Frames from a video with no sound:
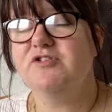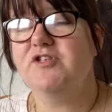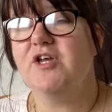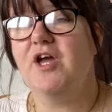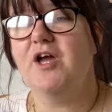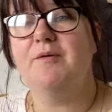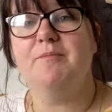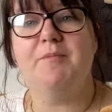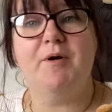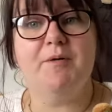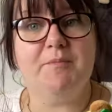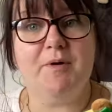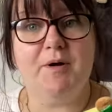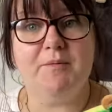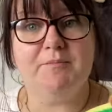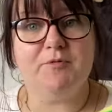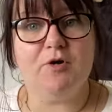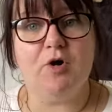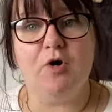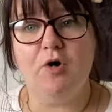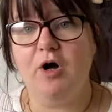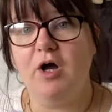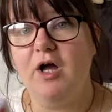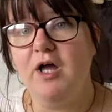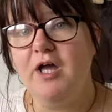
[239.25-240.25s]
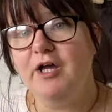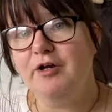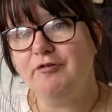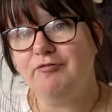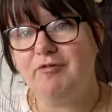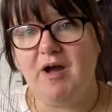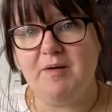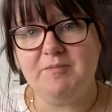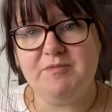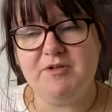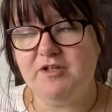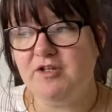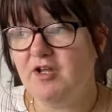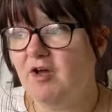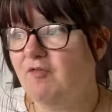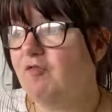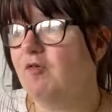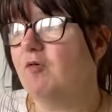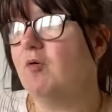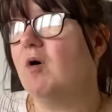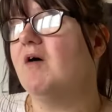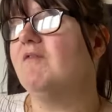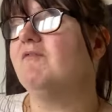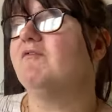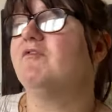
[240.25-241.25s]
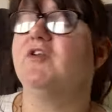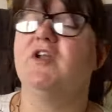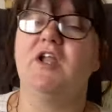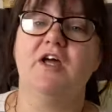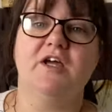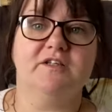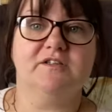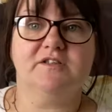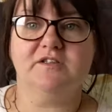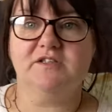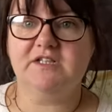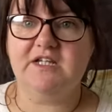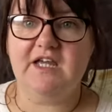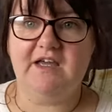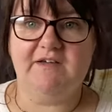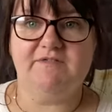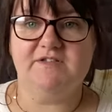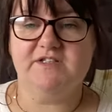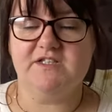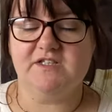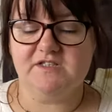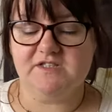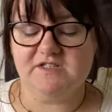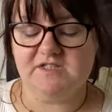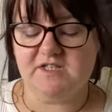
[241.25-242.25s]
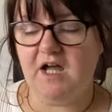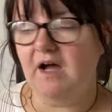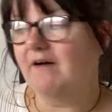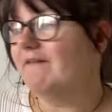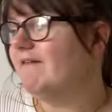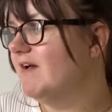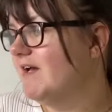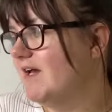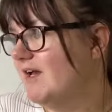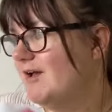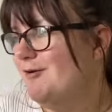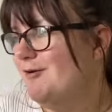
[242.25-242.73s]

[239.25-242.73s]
So my mum grabbed another one for like gifts and stuff.